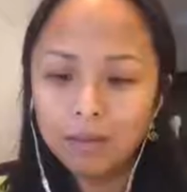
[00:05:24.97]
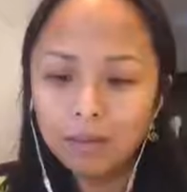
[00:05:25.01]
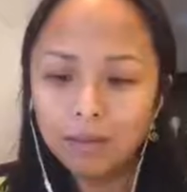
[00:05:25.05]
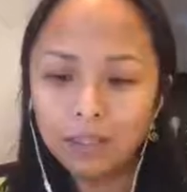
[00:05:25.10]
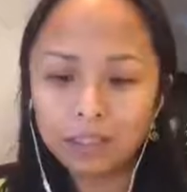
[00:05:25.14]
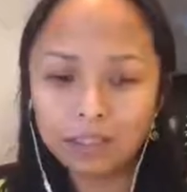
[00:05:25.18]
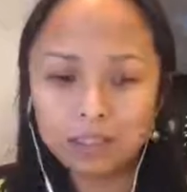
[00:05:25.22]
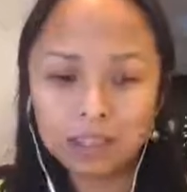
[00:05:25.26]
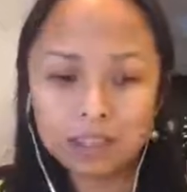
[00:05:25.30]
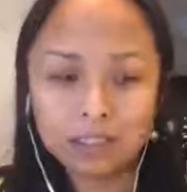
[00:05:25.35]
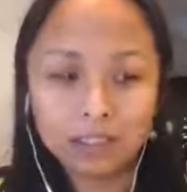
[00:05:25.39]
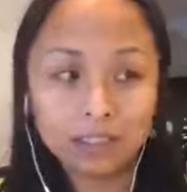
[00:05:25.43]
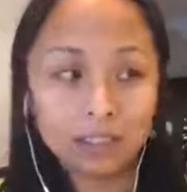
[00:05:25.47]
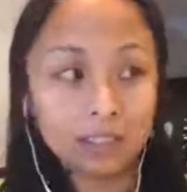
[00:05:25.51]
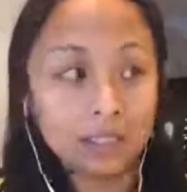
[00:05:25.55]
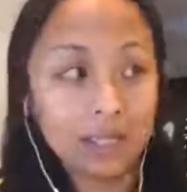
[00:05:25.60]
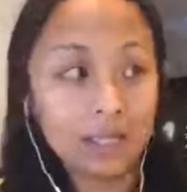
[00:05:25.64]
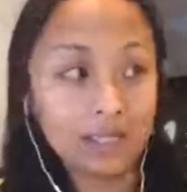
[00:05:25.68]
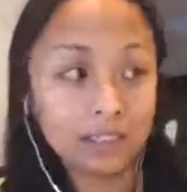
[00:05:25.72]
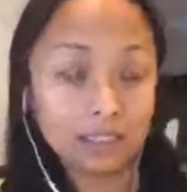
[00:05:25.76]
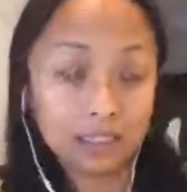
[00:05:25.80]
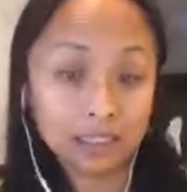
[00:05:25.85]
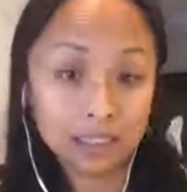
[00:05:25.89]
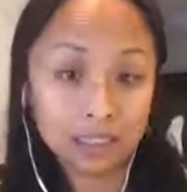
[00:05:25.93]
Because
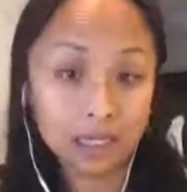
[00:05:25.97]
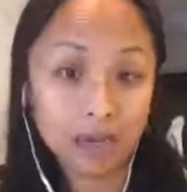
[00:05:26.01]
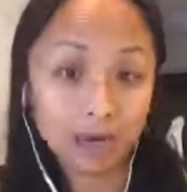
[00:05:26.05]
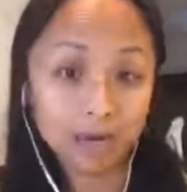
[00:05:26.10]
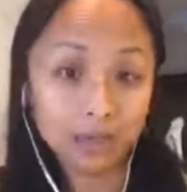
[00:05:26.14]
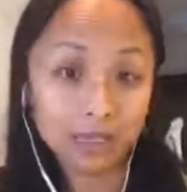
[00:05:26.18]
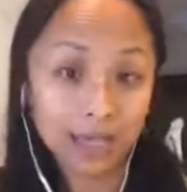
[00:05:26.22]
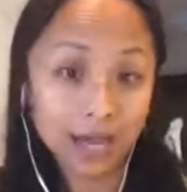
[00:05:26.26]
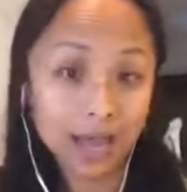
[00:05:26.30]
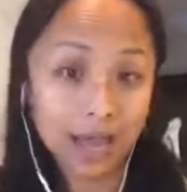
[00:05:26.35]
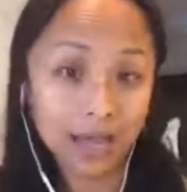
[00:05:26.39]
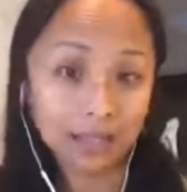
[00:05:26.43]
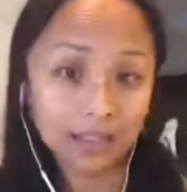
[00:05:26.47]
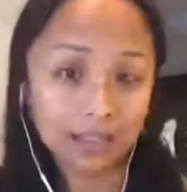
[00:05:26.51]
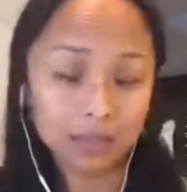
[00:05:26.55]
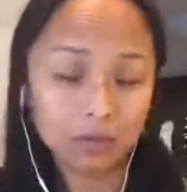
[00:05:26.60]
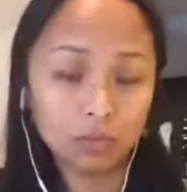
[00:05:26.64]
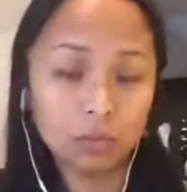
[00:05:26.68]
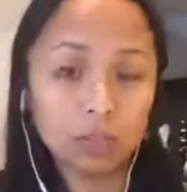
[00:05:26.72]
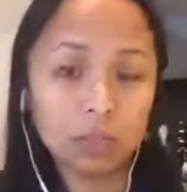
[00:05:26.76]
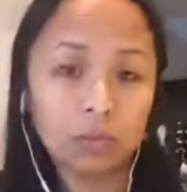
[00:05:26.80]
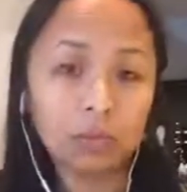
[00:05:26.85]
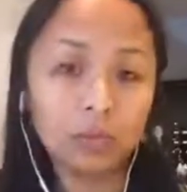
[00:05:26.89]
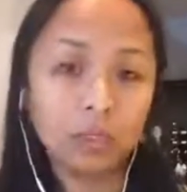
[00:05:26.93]
understand, this is our
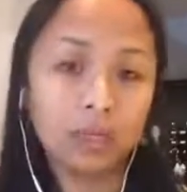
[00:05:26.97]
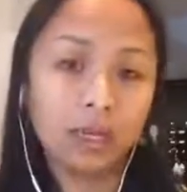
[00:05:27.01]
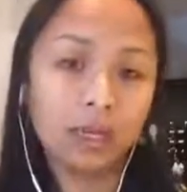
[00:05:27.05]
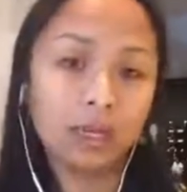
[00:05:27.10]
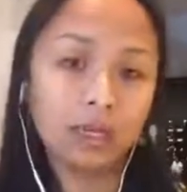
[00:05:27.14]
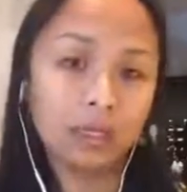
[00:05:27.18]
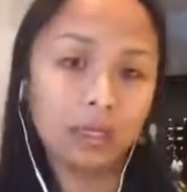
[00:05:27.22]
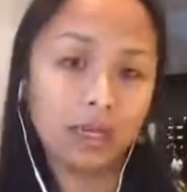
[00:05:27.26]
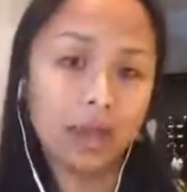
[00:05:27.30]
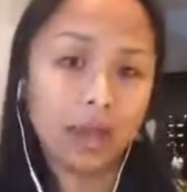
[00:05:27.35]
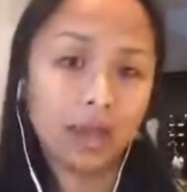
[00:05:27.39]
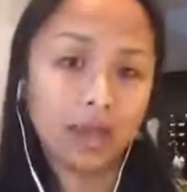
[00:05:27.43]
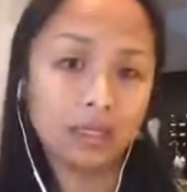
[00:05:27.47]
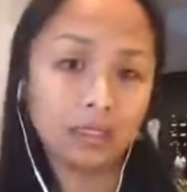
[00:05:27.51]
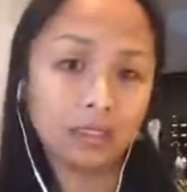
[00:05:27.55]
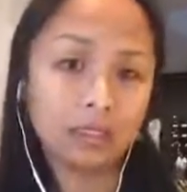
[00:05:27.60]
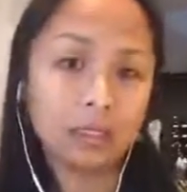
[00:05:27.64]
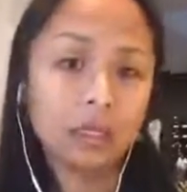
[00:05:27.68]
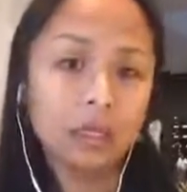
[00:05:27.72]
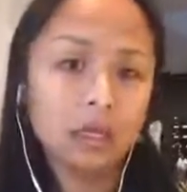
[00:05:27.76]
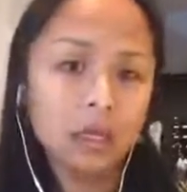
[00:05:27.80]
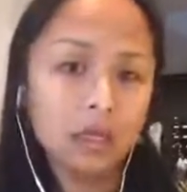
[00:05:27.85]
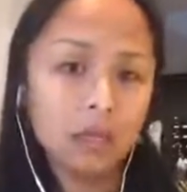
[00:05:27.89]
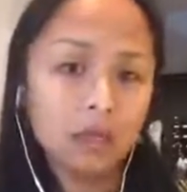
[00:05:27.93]
nest. We're creating a
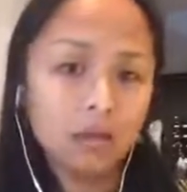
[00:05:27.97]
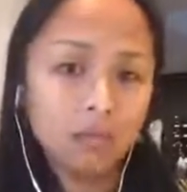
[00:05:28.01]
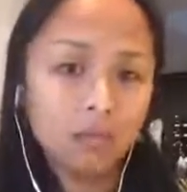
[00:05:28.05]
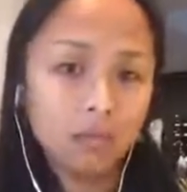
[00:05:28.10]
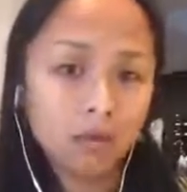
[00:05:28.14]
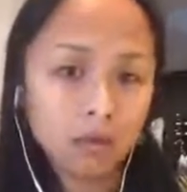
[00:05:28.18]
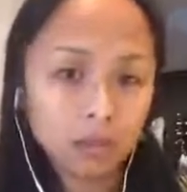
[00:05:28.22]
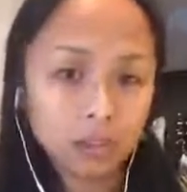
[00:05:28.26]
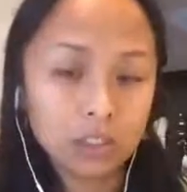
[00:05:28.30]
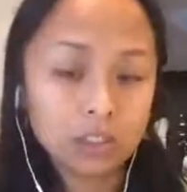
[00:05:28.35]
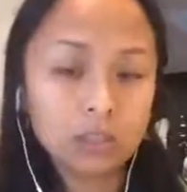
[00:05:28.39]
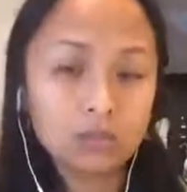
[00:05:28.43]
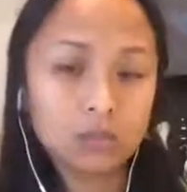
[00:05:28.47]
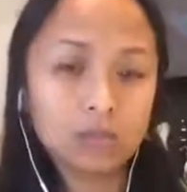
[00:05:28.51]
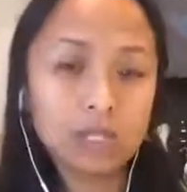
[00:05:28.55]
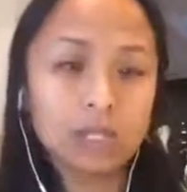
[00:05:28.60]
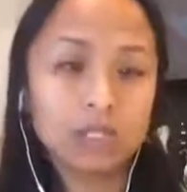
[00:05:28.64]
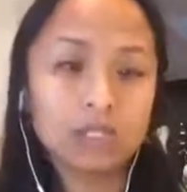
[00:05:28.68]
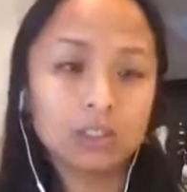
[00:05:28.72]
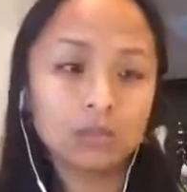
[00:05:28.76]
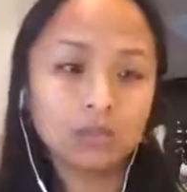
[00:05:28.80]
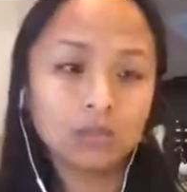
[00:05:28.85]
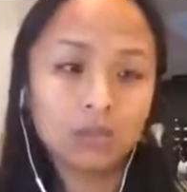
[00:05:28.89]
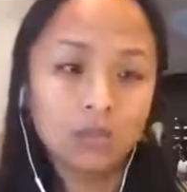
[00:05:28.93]
nest mostly
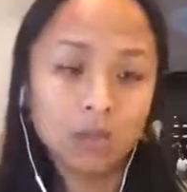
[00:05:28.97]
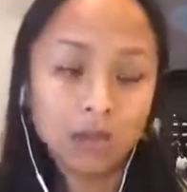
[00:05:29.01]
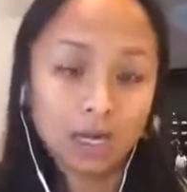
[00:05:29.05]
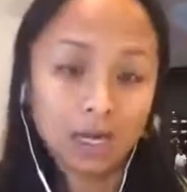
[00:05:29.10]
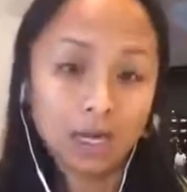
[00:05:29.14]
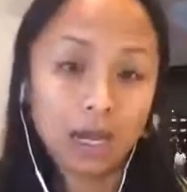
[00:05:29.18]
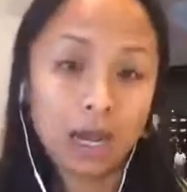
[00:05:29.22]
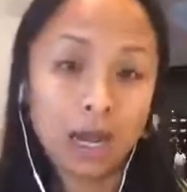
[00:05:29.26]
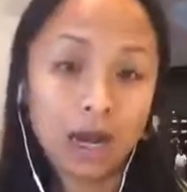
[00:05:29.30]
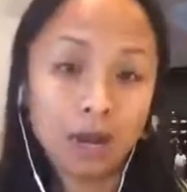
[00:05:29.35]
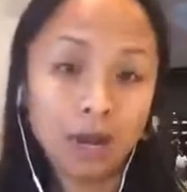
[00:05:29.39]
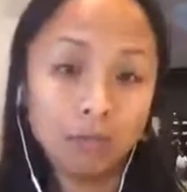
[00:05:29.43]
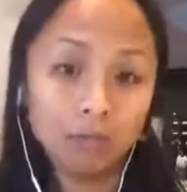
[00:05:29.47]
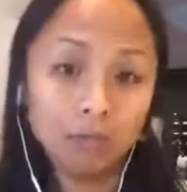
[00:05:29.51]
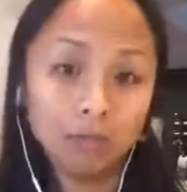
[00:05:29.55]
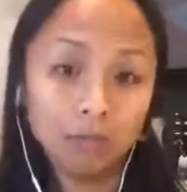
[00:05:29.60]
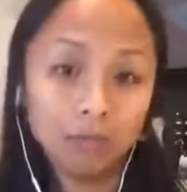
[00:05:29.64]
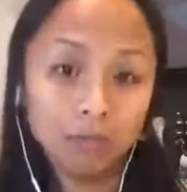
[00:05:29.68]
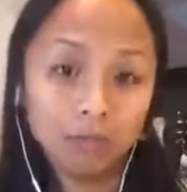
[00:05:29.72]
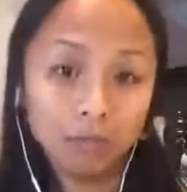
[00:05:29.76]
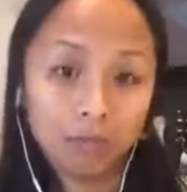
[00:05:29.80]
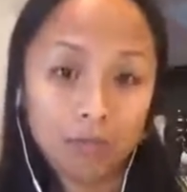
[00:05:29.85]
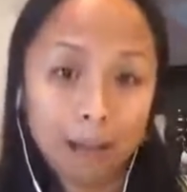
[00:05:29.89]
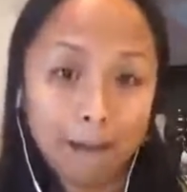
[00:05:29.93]
because we want
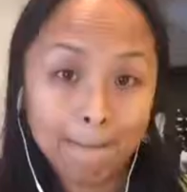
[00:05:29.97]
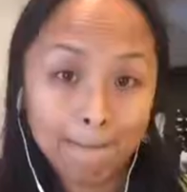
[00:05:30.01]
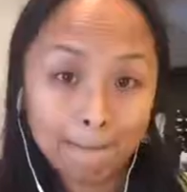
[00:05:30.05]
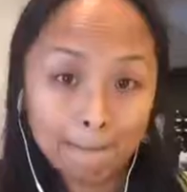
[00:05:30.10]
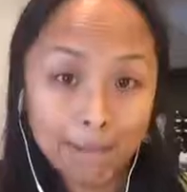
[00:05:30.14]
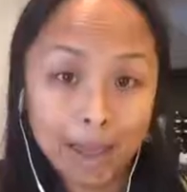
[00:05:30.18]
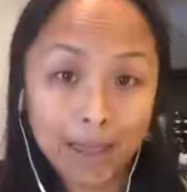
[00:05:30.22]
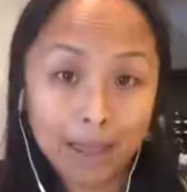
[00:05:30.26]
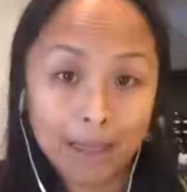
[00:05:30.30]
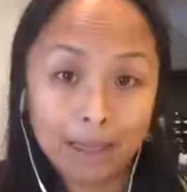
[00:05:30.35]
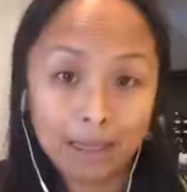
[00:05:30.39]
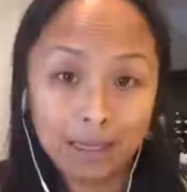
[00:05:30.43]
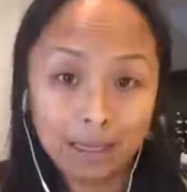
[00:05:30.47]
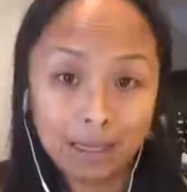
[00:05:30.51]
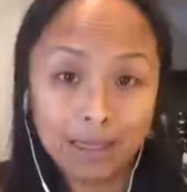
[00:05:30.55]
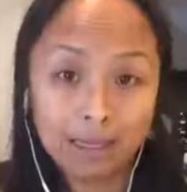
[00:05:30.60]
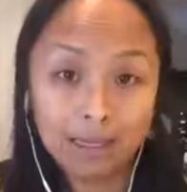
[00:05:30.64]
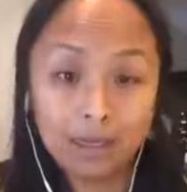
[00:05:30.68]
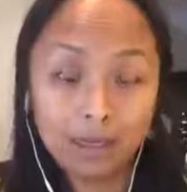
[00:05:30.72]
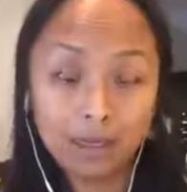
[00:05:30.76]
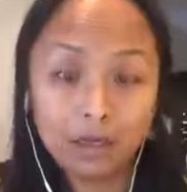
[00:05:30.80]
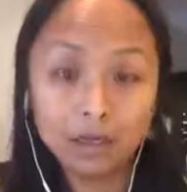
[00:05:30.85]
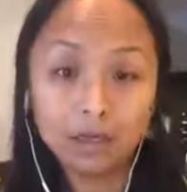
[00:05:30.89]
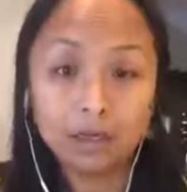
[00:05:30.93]
to come back
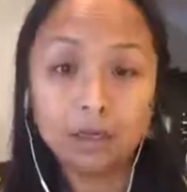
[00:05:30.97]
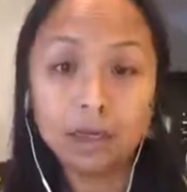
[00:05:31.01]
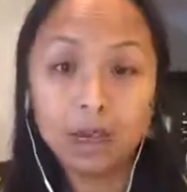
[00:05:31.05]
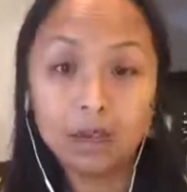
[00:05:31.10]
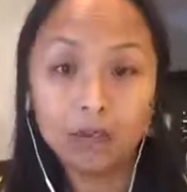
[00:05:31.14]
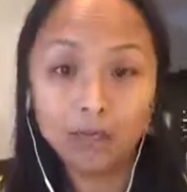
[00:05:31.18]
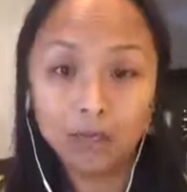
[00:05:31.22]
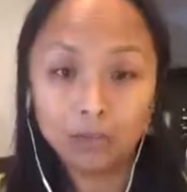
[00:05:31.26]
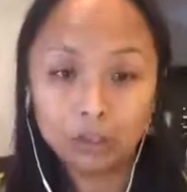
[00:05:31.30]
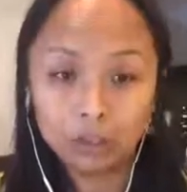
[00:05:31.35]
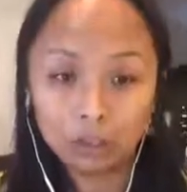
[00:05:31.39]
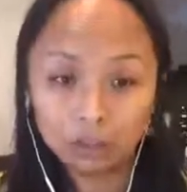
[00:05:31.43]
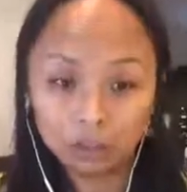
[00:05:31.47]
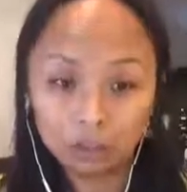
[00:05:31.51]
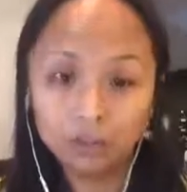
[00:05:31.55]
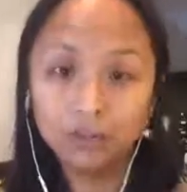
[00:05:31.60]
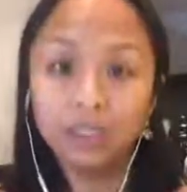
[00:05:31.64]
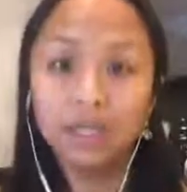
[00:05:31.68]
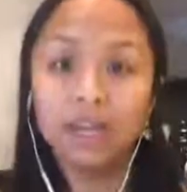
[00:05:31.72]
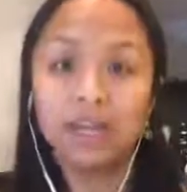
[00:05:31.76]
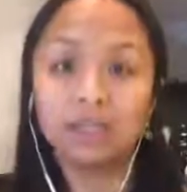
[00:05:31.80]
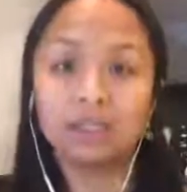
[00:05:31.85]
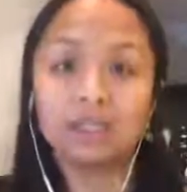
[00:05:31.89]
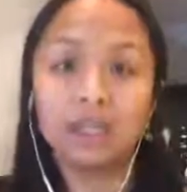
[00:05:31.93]
in here and
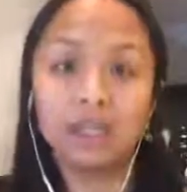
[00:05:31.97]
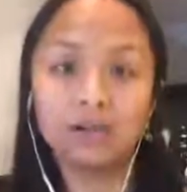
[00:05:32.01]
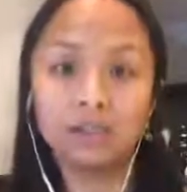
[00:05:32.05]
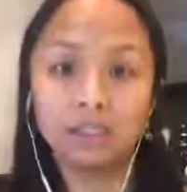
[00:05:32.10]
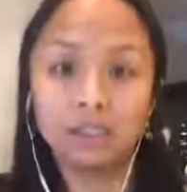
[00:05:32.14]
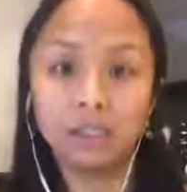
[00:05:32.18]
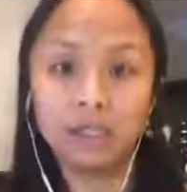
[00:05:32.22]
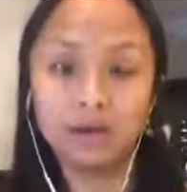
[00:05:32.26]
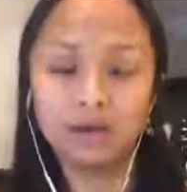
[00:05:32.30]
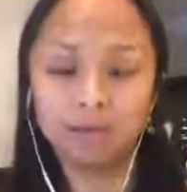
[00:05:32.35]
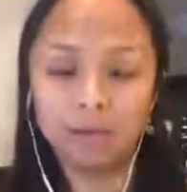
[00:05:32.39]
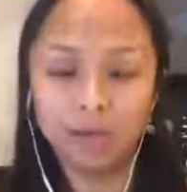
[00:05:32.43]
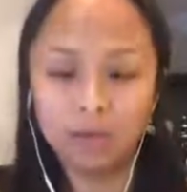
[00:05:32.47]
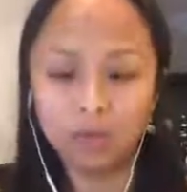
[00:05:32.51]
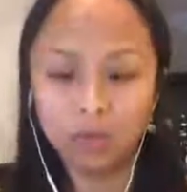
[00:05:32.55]
rejuvenate ourselves.